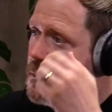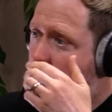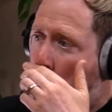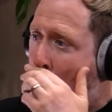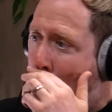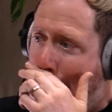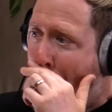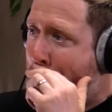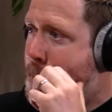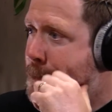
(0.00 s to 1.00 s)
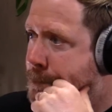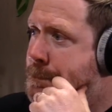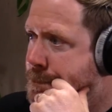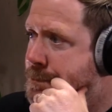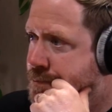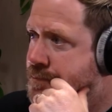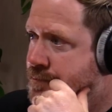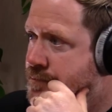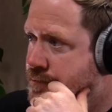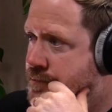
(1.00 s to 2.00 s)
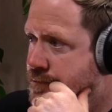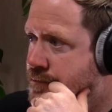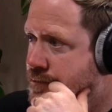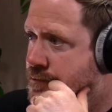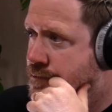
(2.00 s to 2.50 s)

Over a very big area. It was